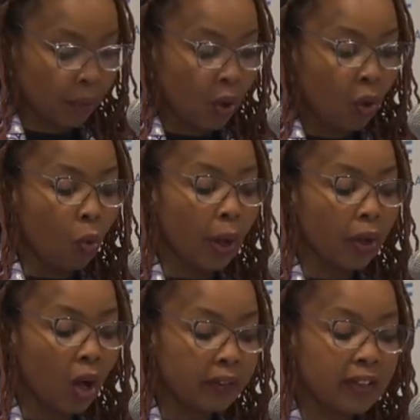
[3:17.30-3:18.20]
who were
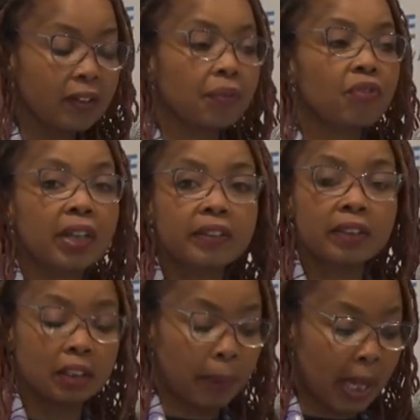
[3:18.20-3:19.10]
not as
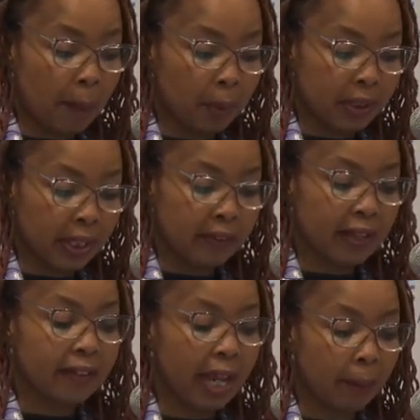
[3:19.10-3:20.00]
affronted by Apartheid's
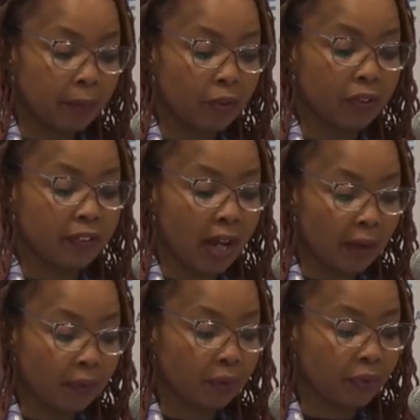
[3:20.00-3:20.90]
attempts to
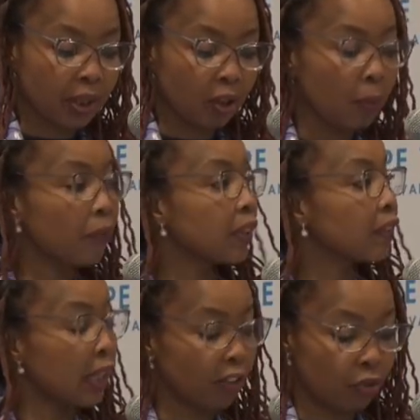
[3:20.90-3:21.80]
stifle freedom of
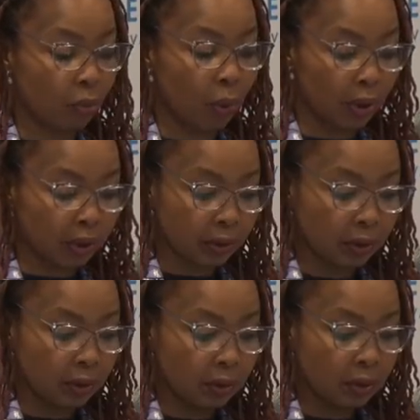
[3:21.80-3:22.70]
intellectual work.
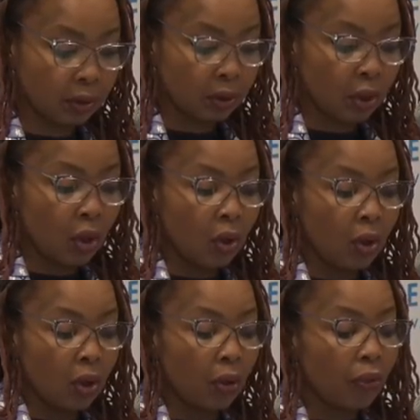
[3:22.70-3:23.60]

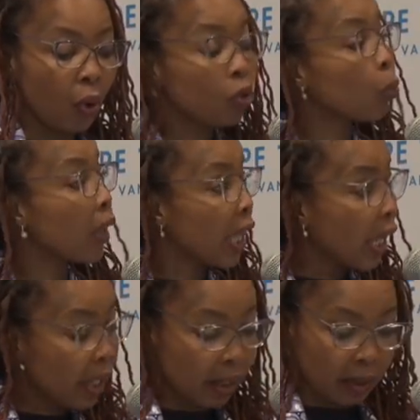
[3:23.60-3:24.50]
Those
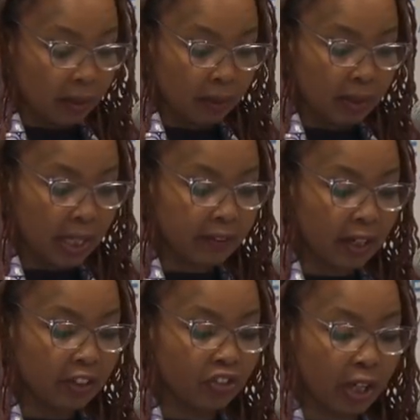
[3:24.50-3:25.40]
within the
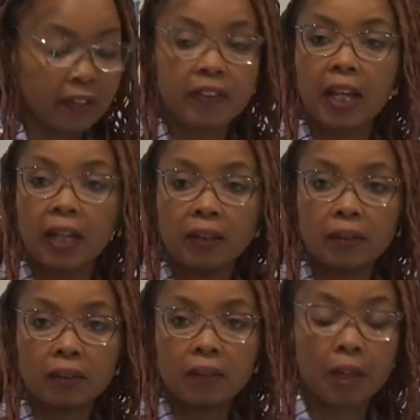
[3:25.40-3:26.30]
intelligentsia,
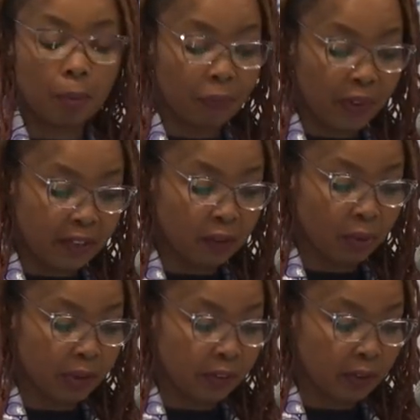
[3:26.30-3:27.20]
the
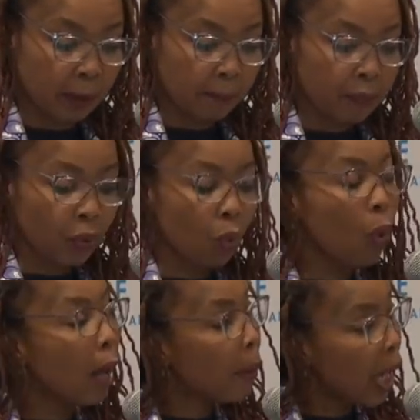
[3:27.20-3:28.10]
professorate, who
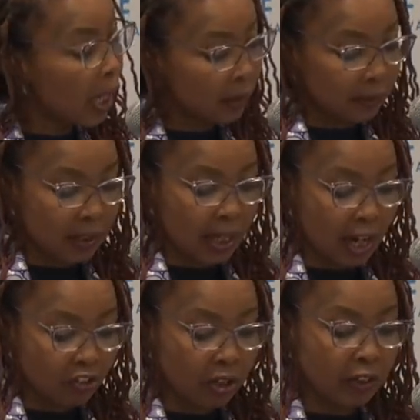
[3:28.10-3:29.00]
upheld the
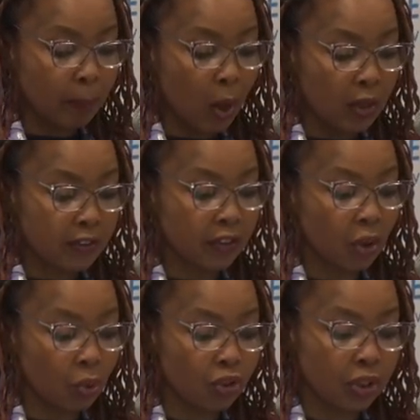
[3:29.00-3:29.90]
Nationalist Party
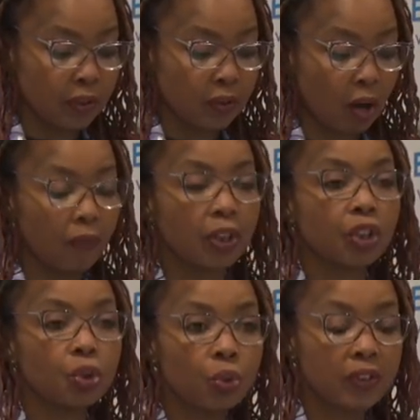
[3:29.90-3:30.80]
notions of a
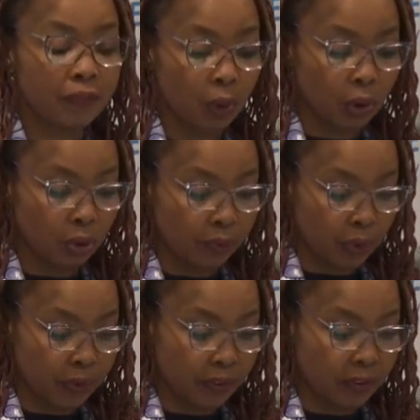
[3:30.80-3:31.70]
useful
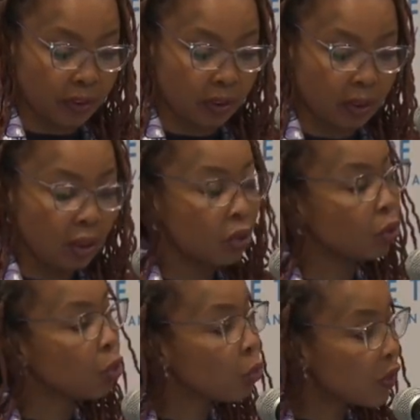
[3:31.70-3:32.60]
university,
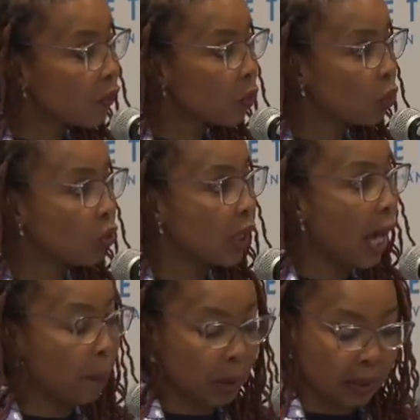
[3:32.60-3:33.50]
useful to the
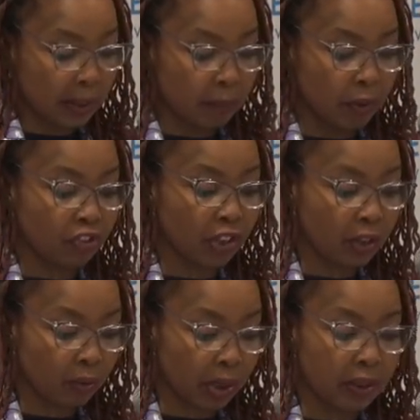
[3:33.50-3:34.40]
apartheid
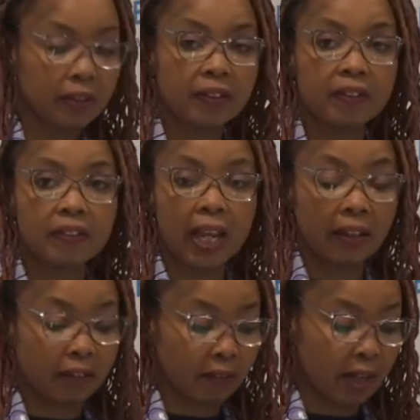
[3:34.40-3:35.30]
machinery,
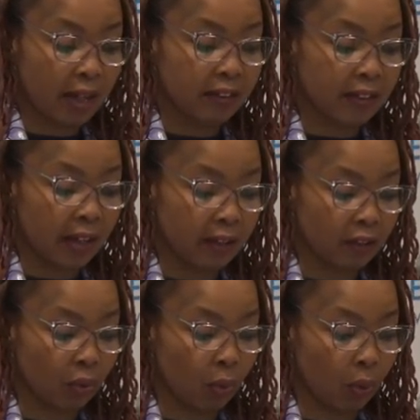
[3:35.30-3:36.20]
state, and status
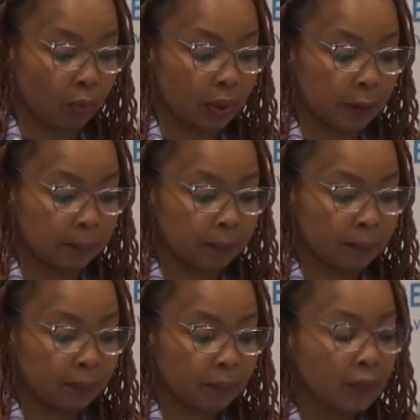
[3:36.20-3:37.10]
quo.
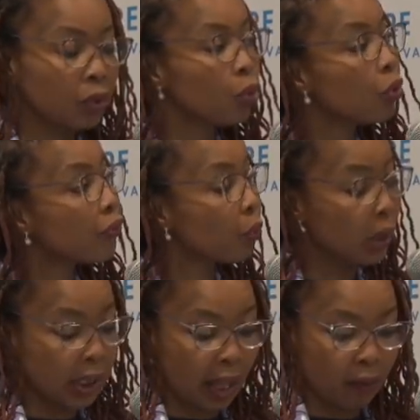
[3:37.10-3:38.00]
Useful,
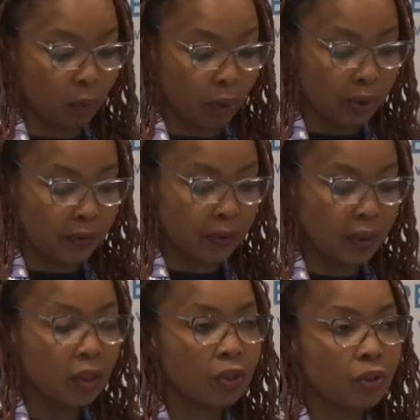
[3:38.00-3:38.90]
in other words,
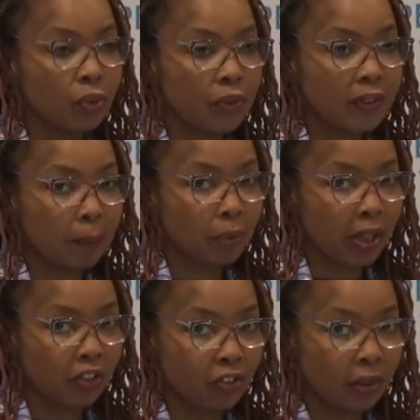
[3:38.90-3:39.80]
to
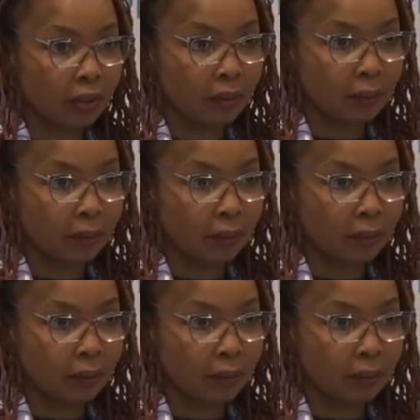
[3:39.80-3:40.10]
suppression,